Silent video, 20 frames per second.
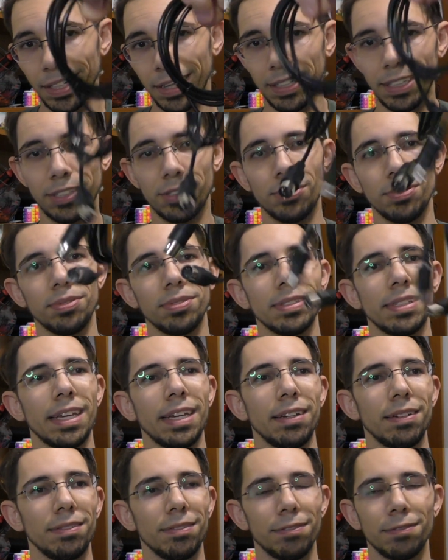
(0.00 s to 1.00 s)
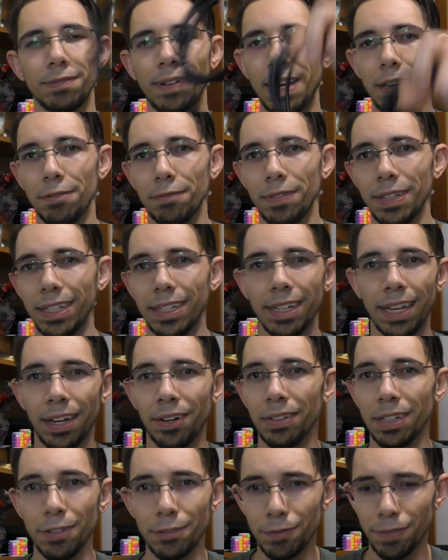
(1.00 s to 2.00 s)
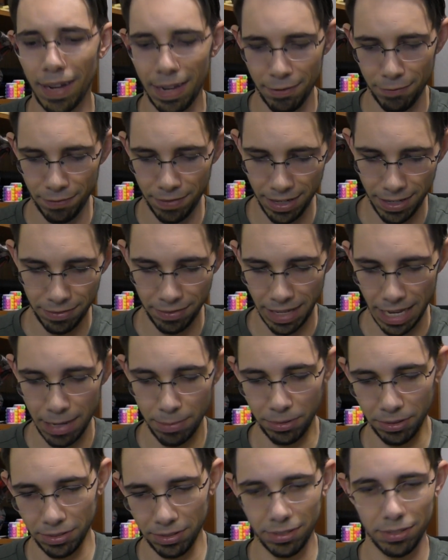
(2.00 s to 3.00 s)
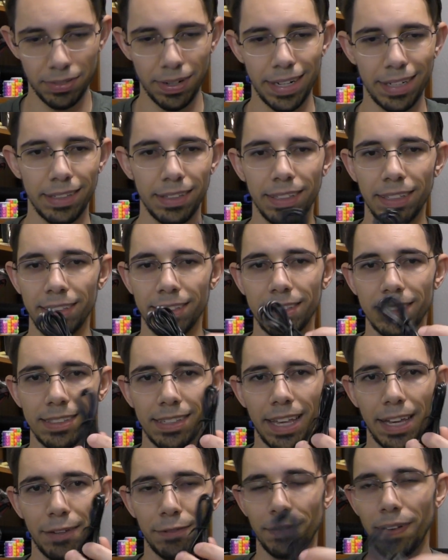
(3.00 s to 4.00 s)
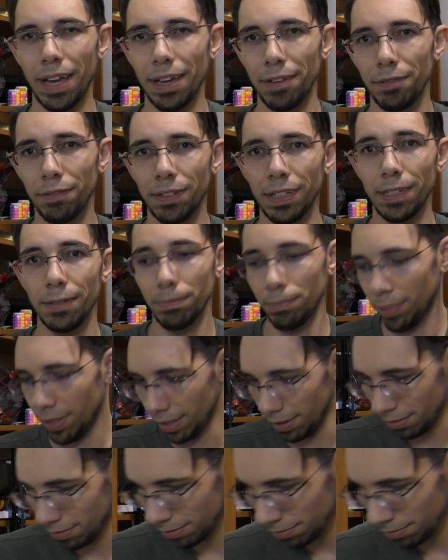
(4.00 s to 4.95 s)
and this one was like 5 feet. I don't need 5 feet of cables. Granted, this is like 5 feet, but